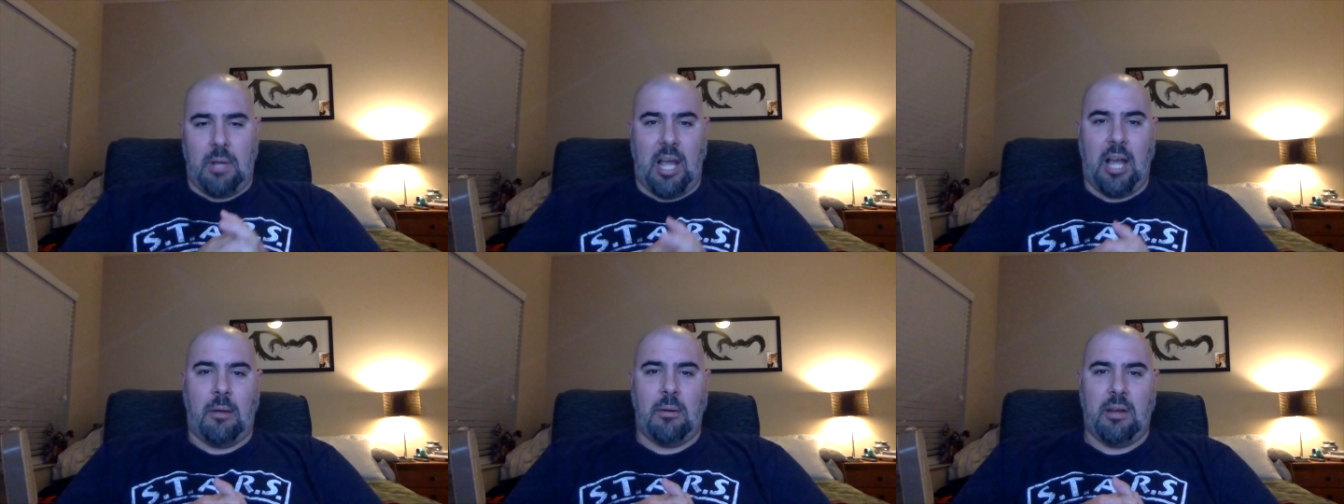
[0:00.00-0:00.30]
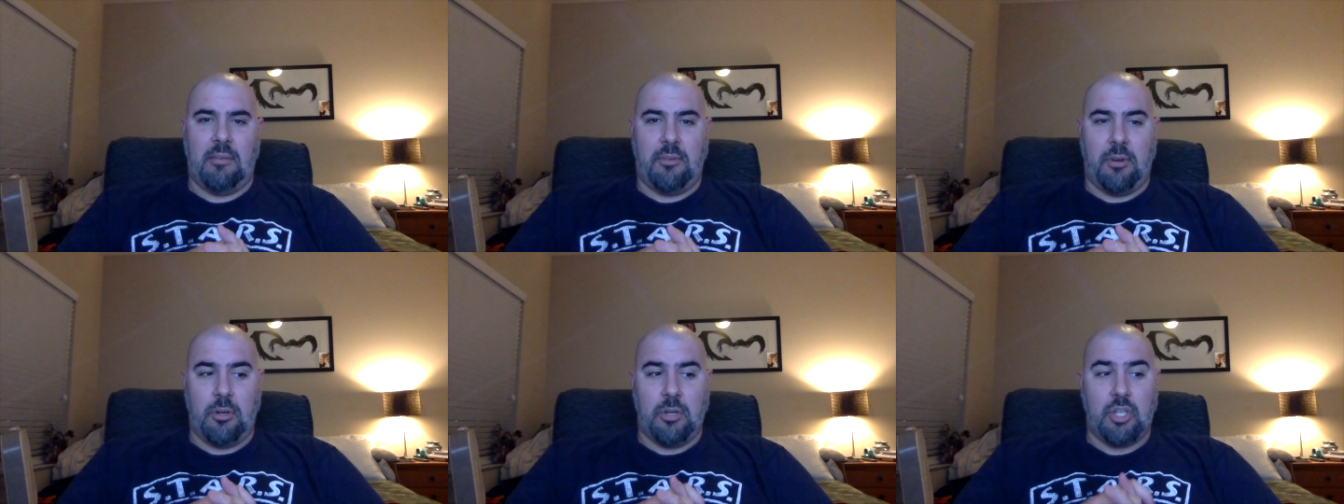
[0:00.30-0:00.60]

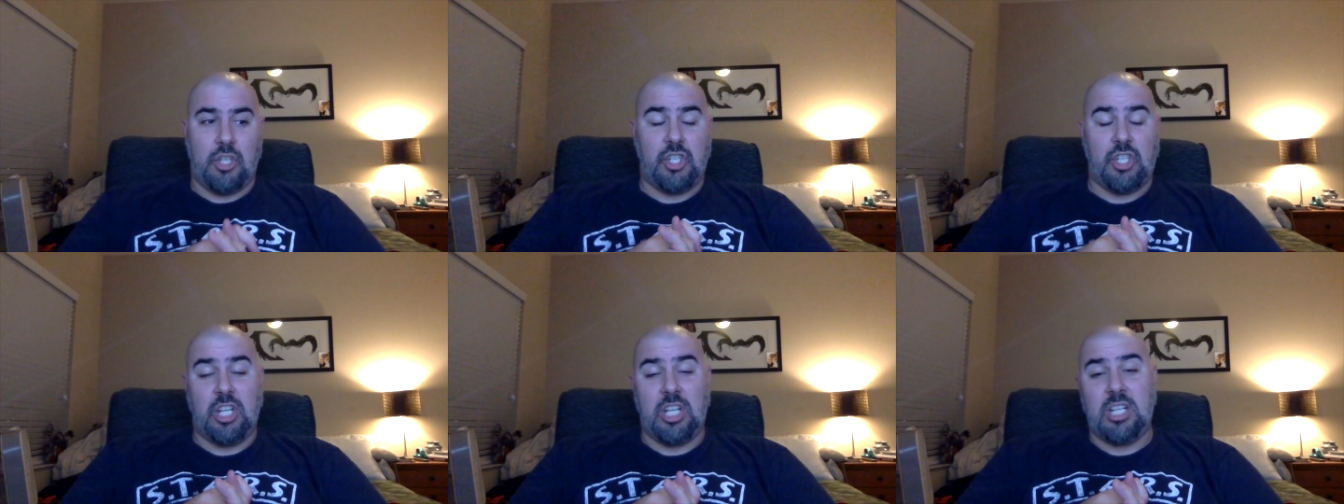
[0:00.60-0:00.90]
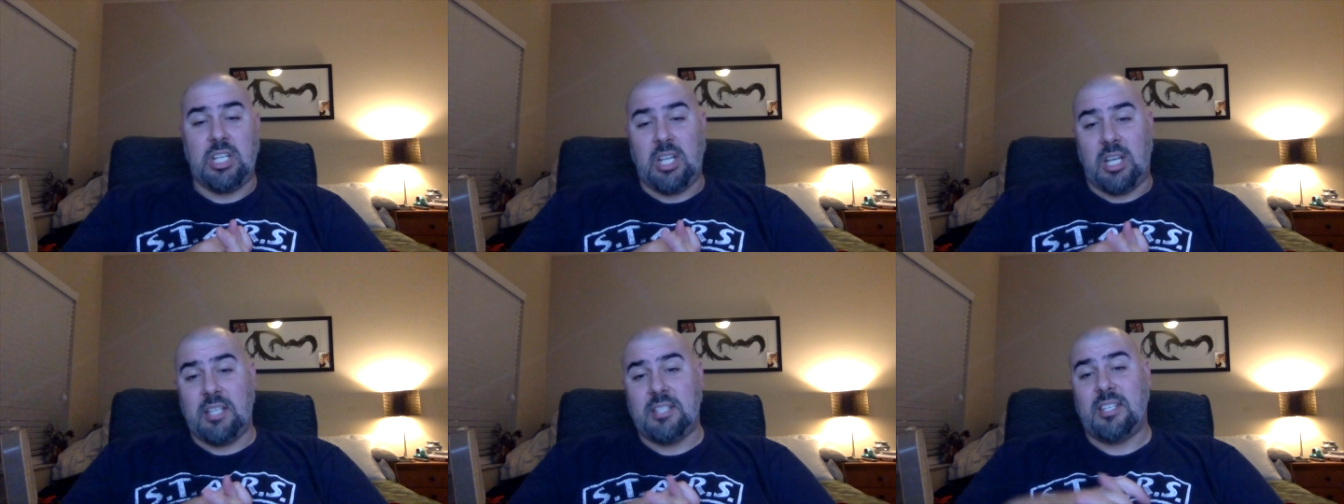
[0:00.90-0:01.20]
However, she
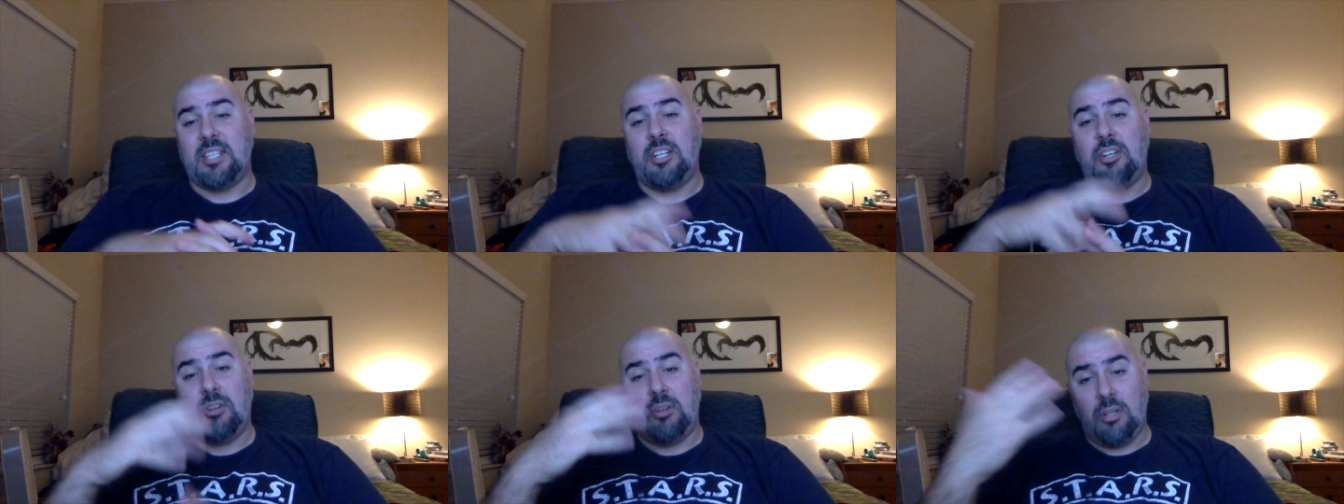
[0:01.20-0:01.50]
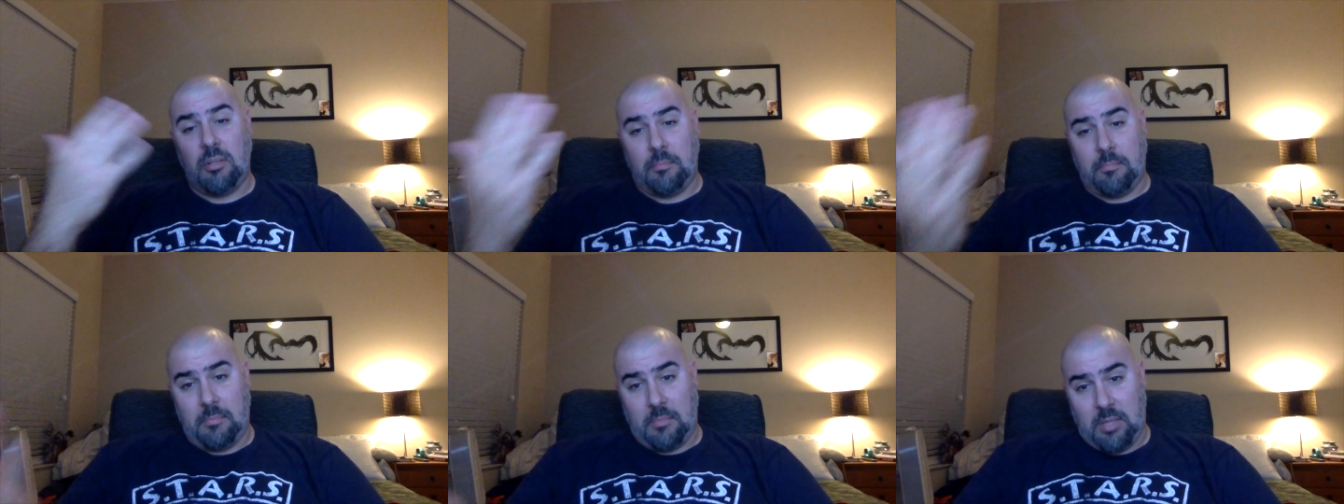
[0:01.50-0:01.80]
does, in
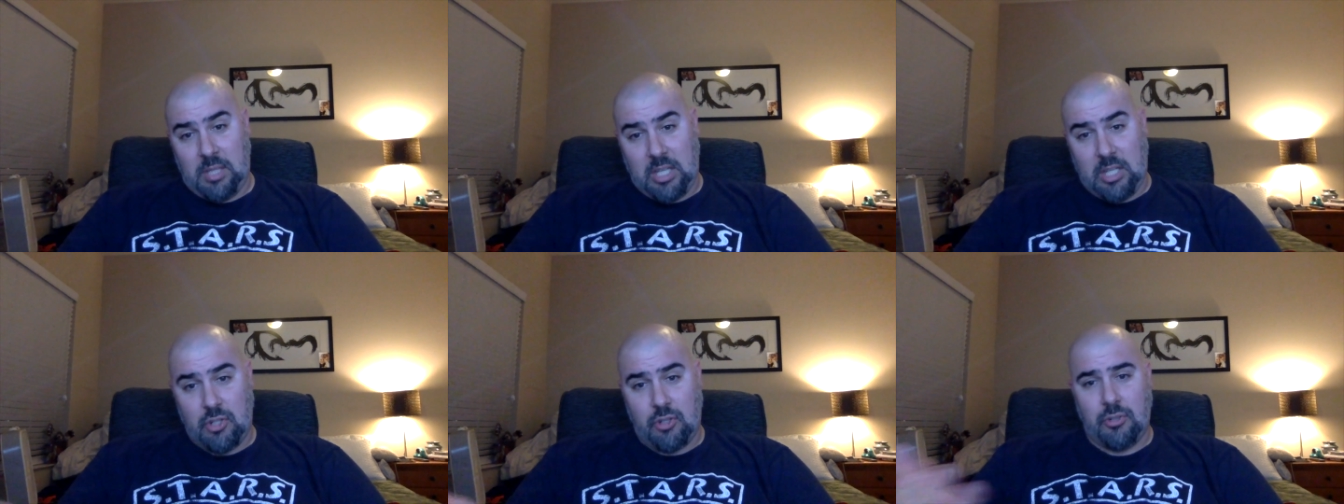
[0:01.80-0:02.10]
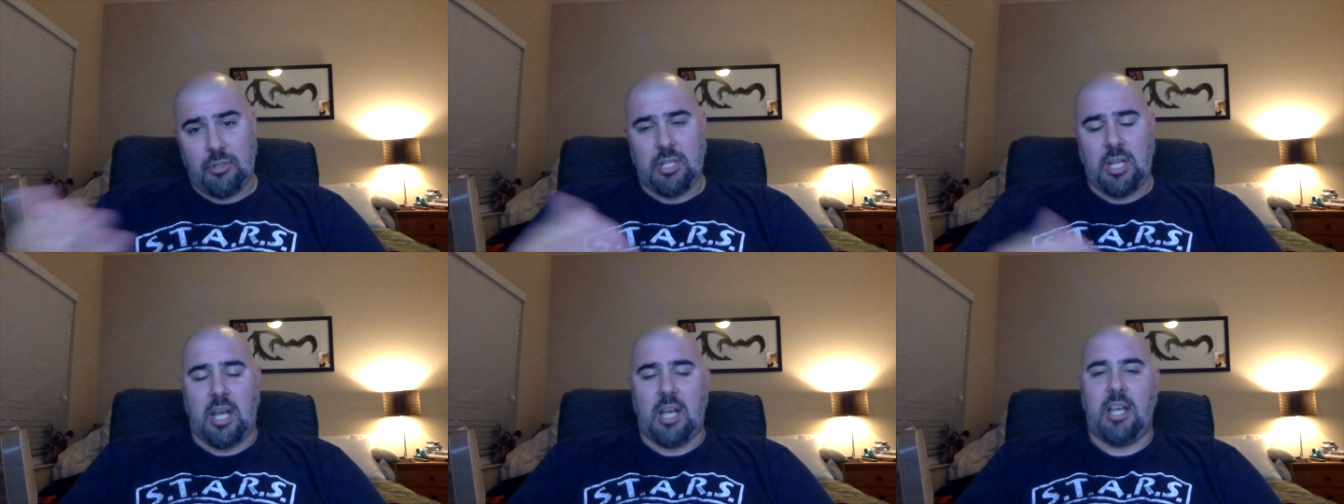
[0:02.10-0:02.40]
her
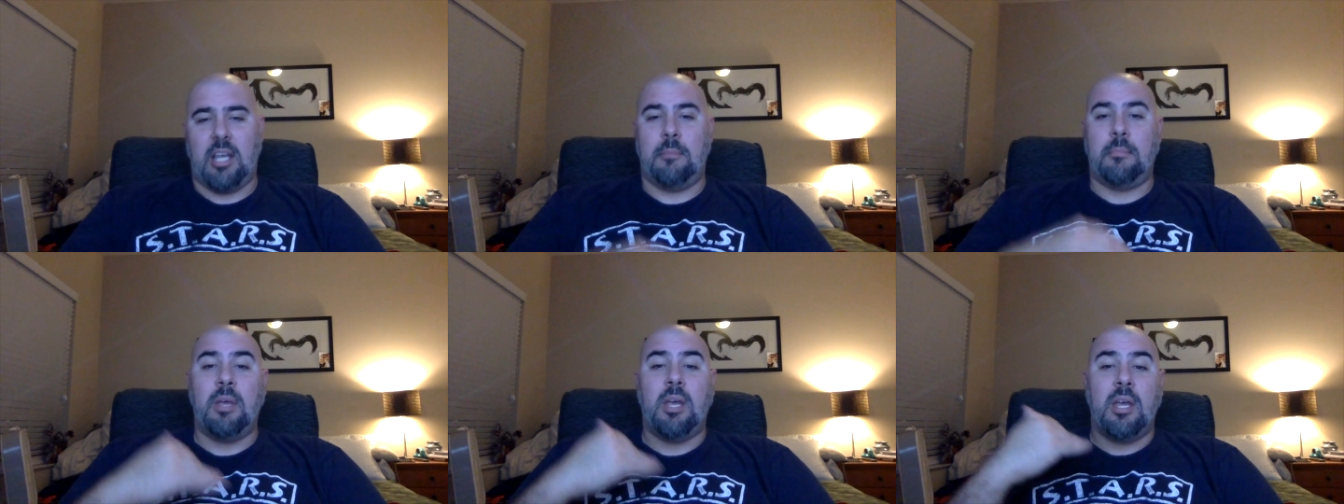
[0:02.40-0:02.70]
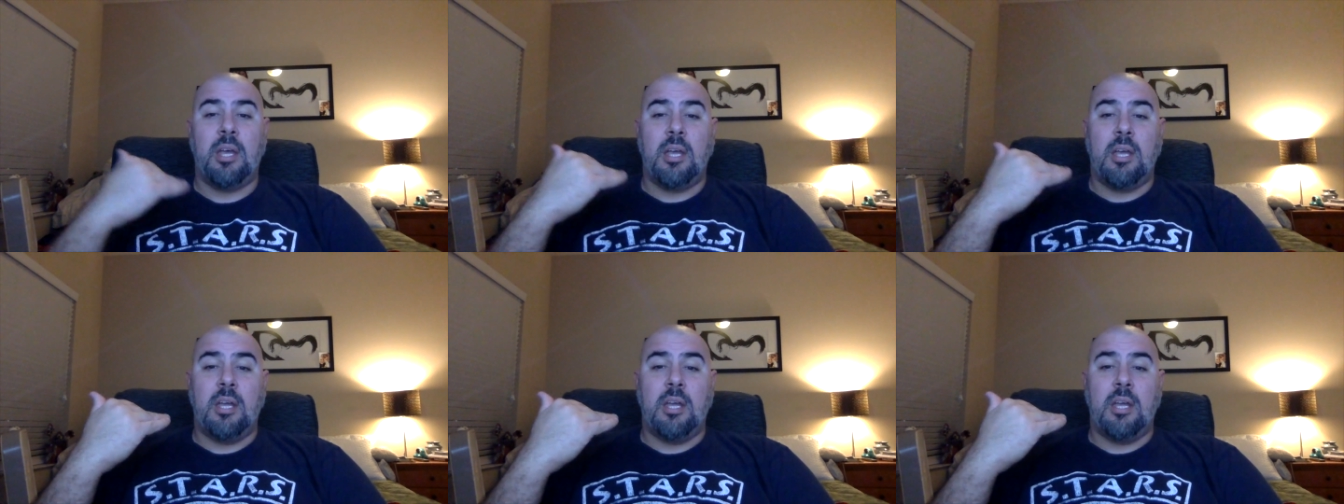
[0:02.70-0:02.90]
leisure time,